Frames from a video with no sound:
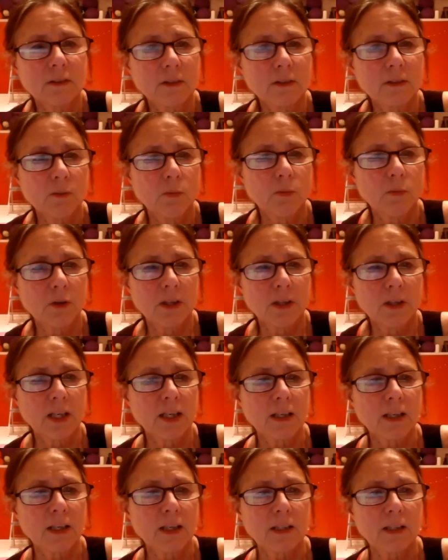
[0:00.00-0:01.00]

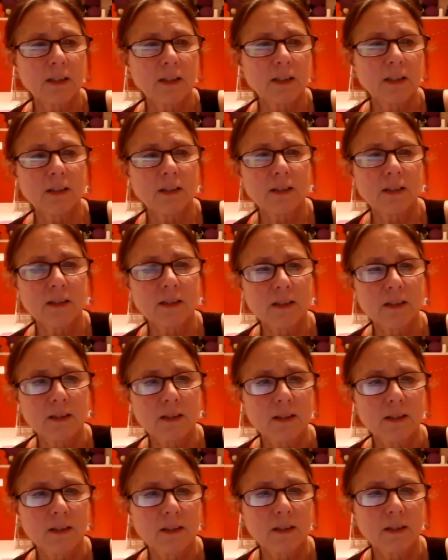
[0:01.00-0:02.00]
breathing in,
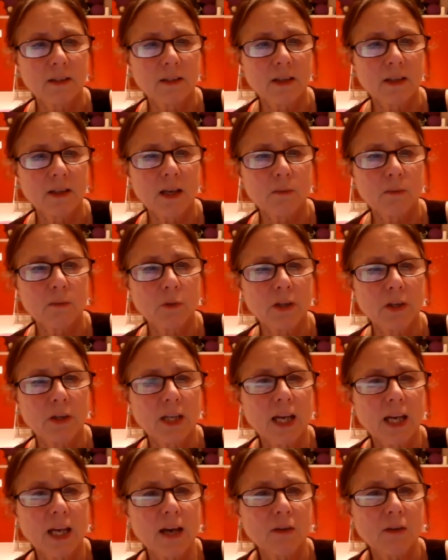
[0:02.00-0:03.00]
and
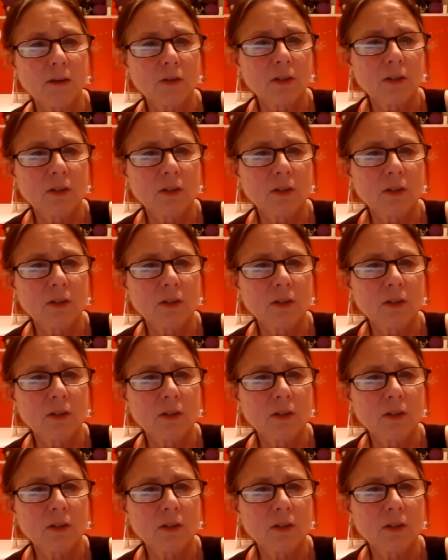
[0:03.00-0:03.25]
breathing out.